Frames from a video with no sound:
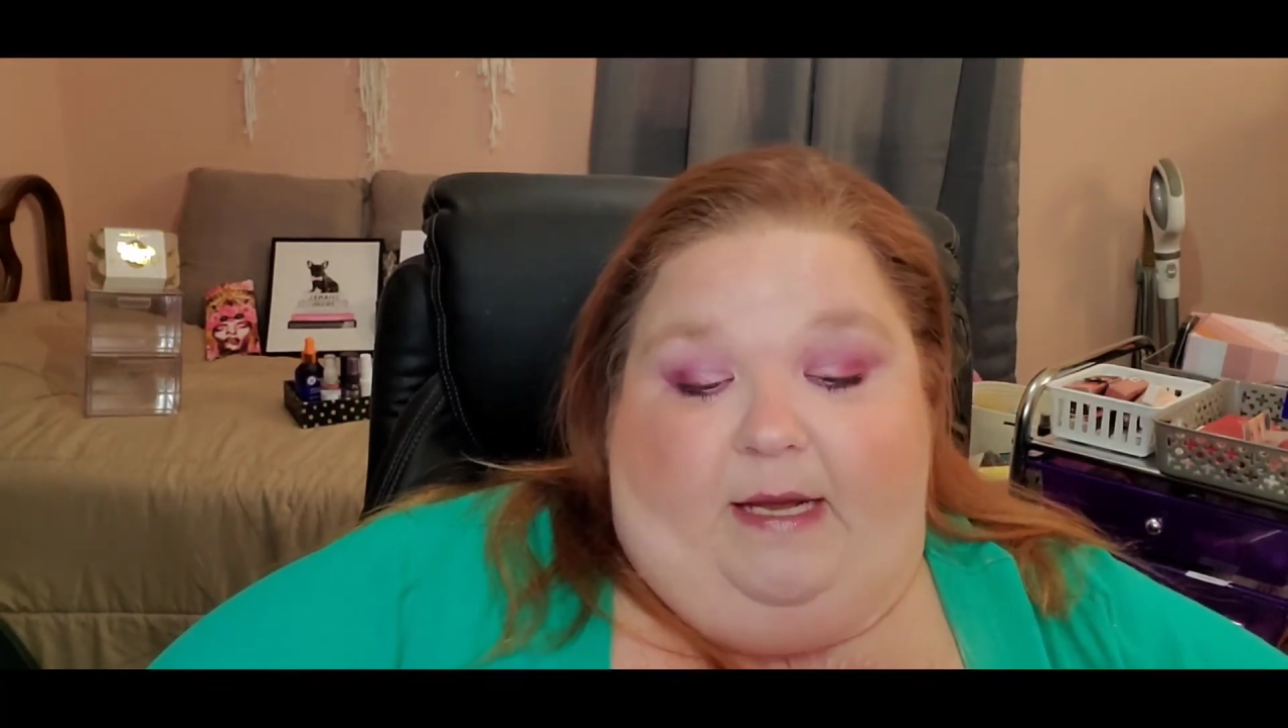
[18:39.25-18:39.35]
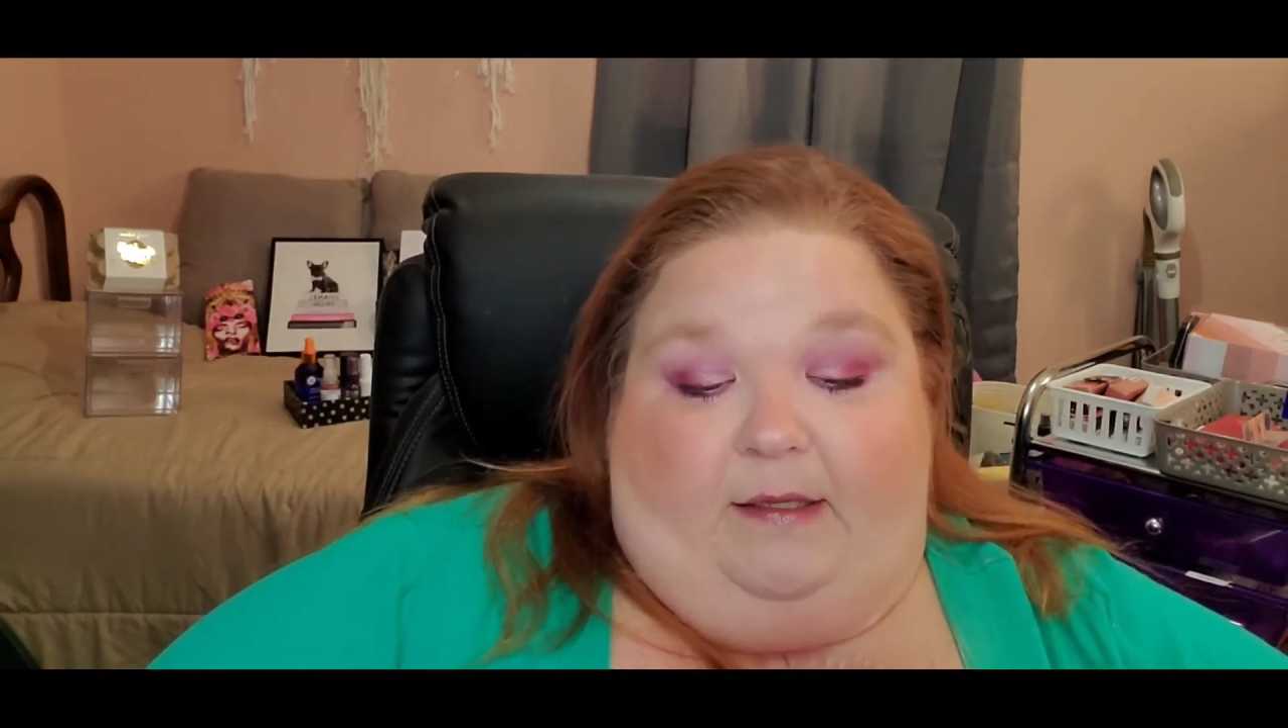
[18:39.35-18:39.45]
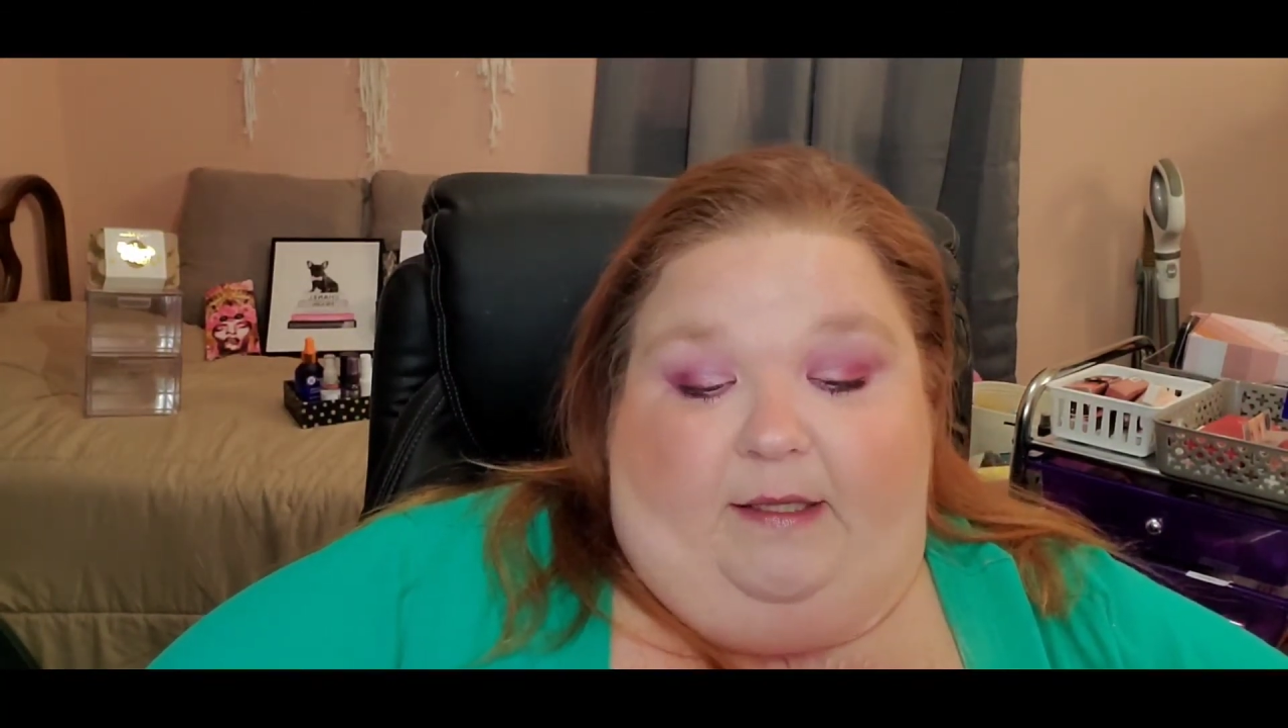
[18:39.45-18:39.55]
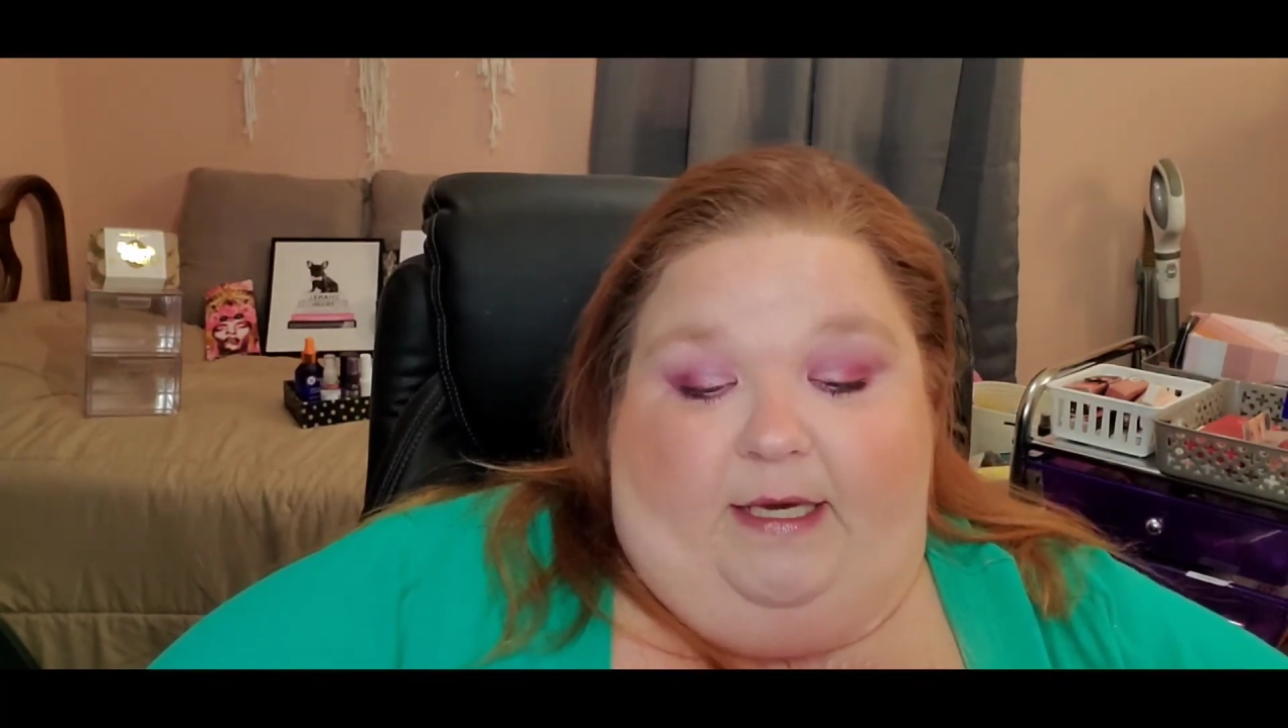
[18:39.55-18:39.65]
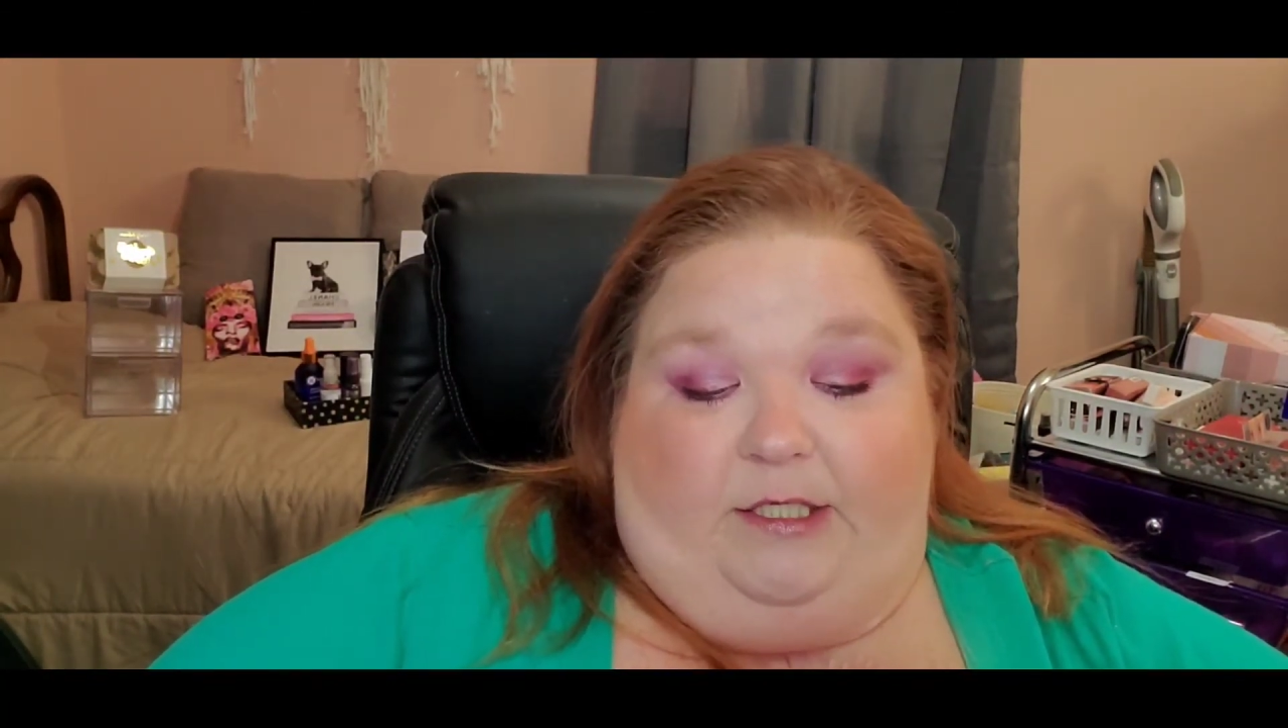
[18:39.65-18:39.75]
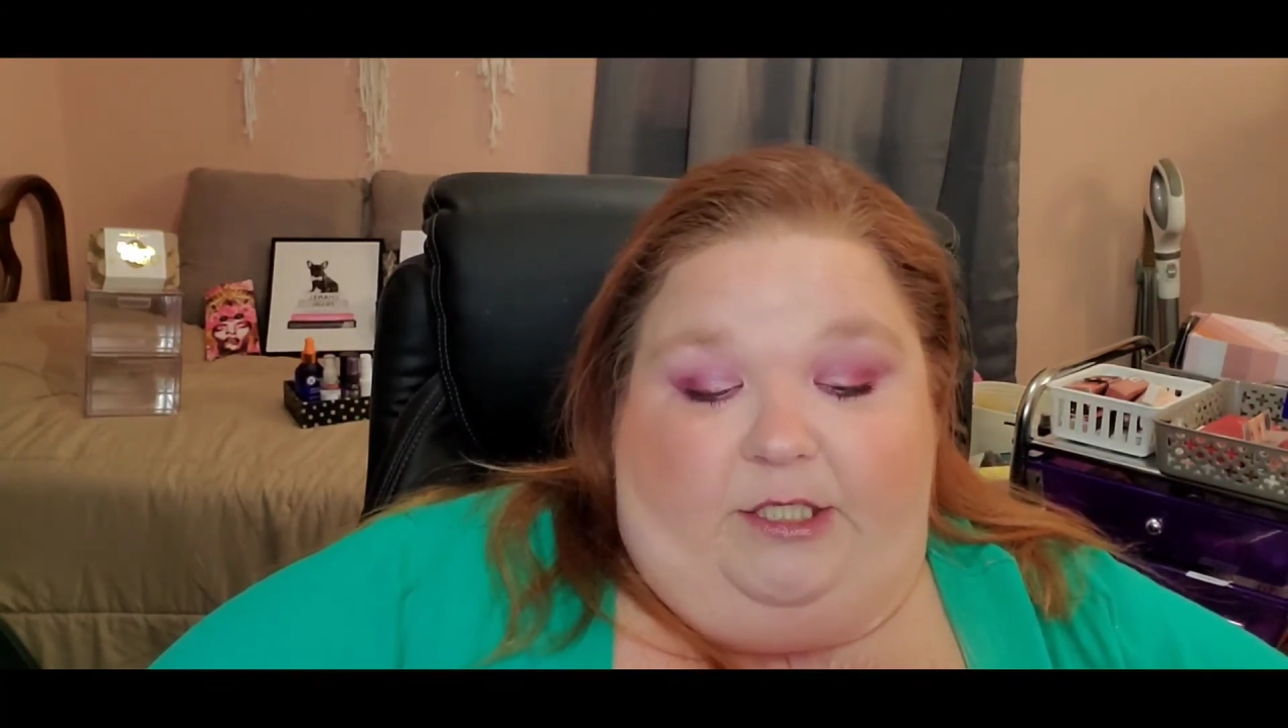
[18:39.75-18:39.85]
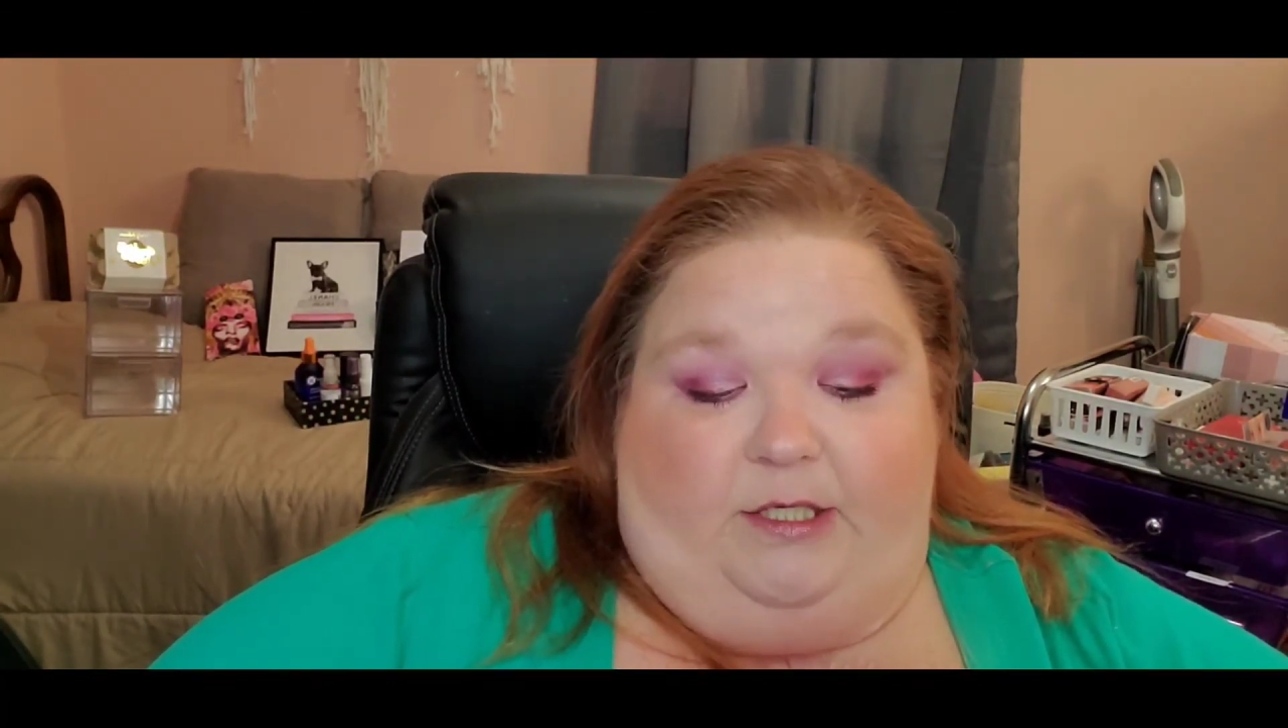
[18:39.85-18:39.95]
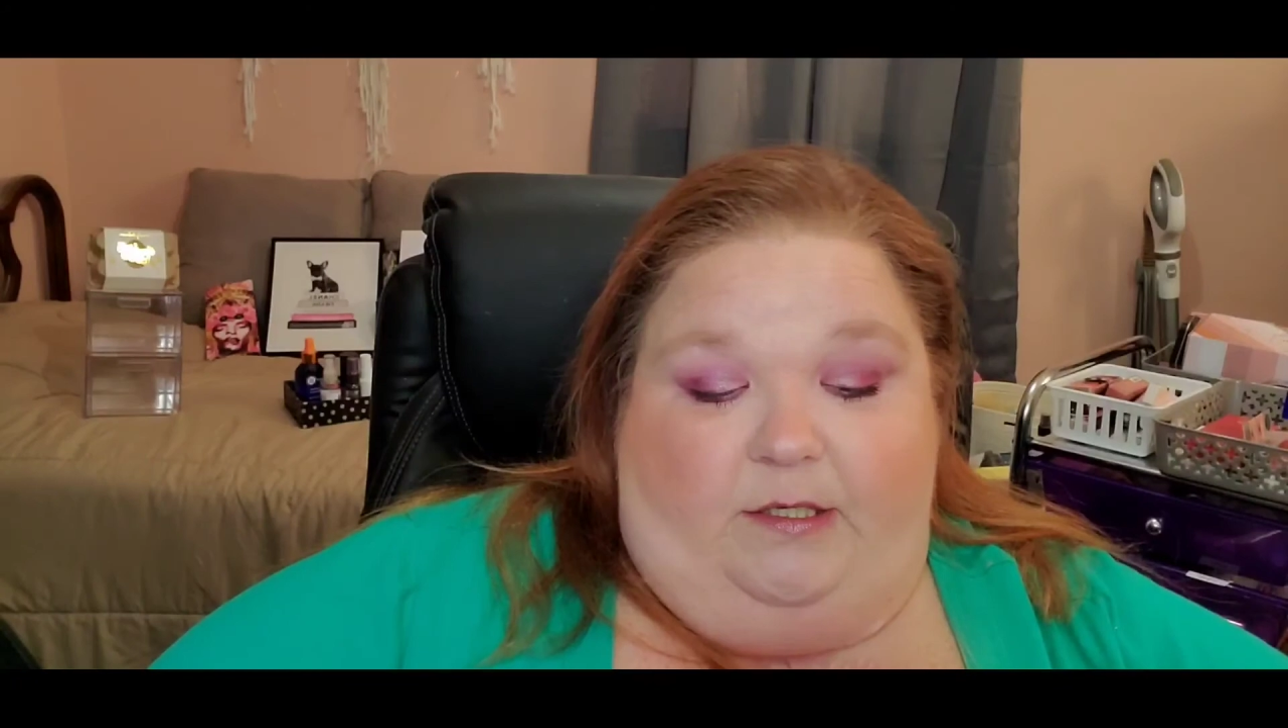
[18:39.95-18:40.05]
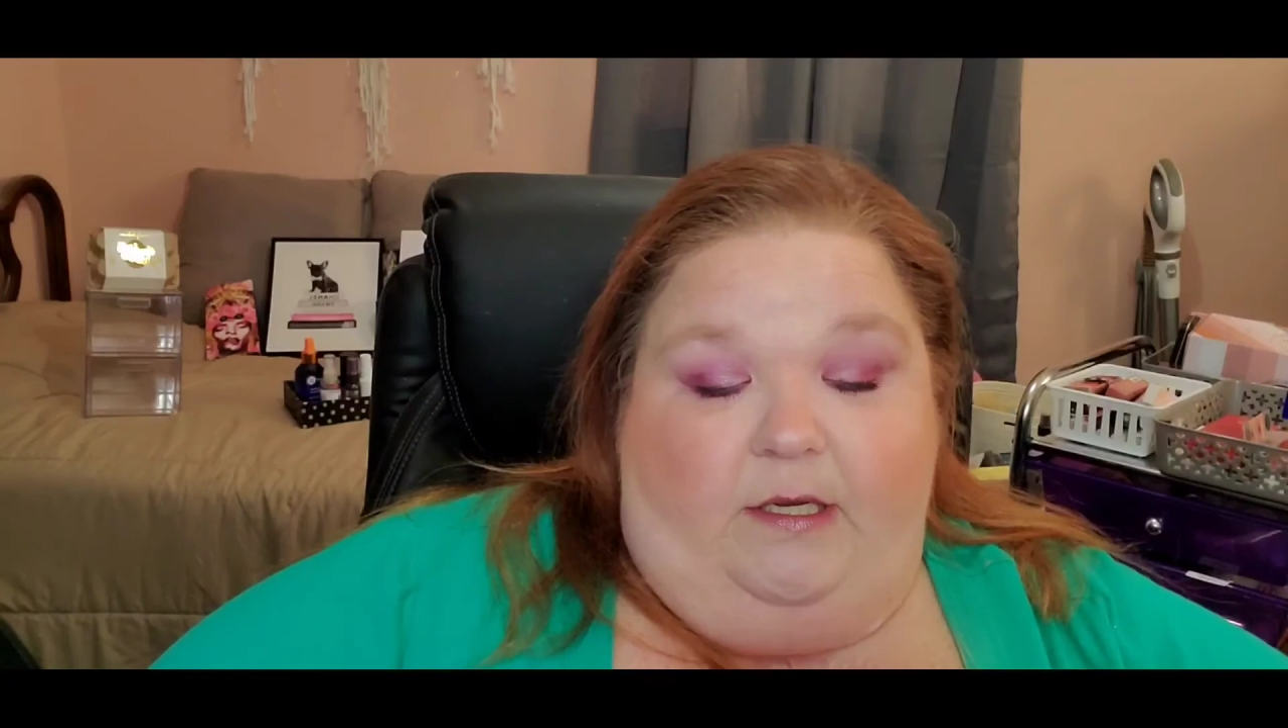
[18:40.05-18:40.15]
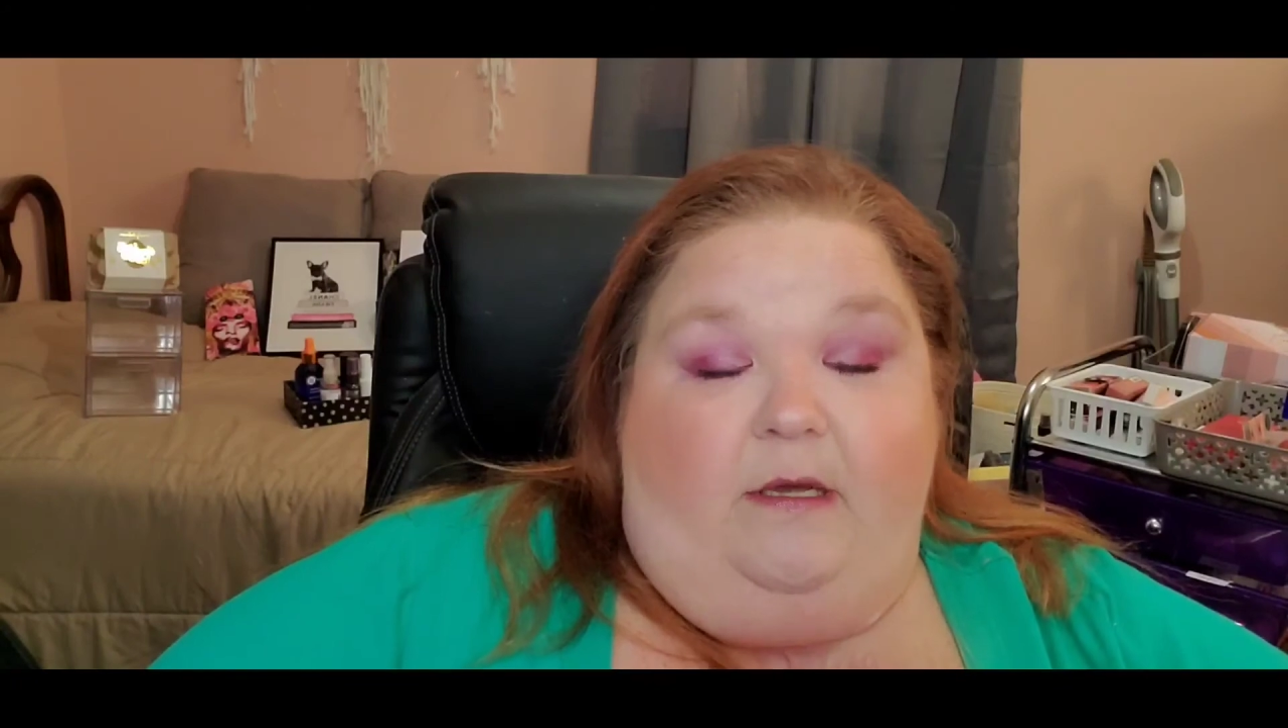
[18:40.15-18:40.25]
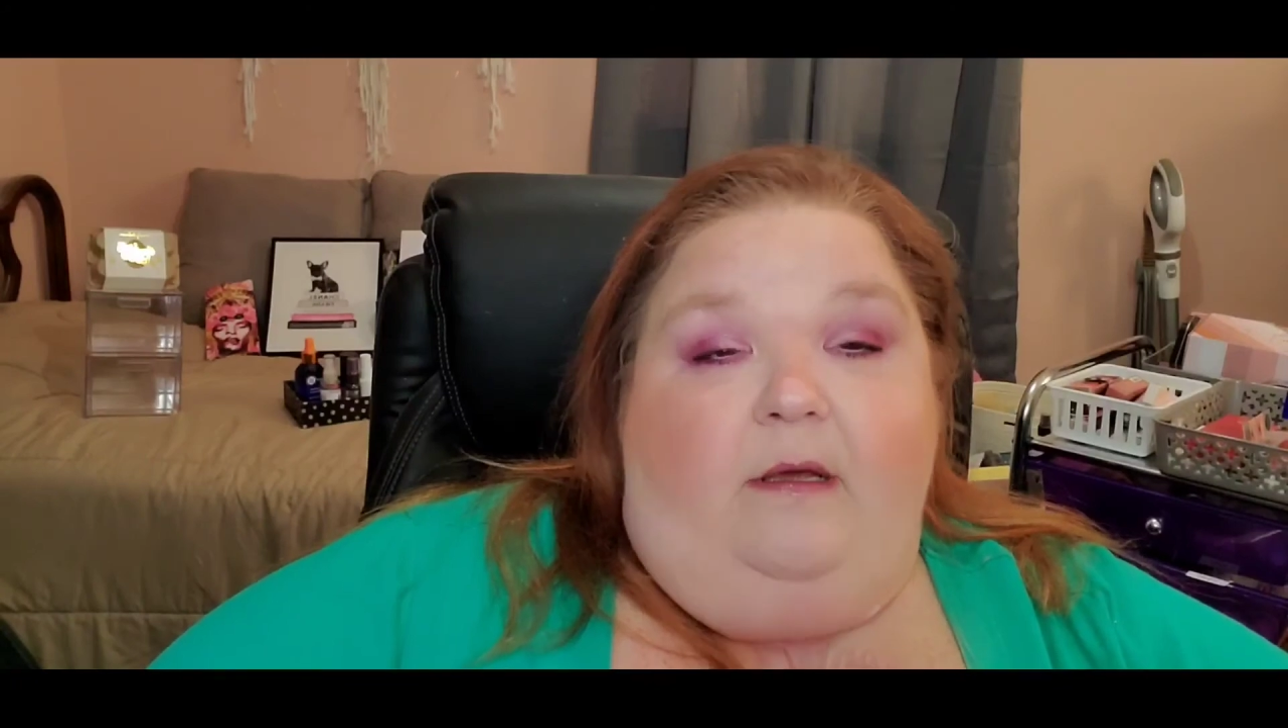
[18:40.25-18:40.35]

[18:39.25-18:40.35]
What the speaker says: collection.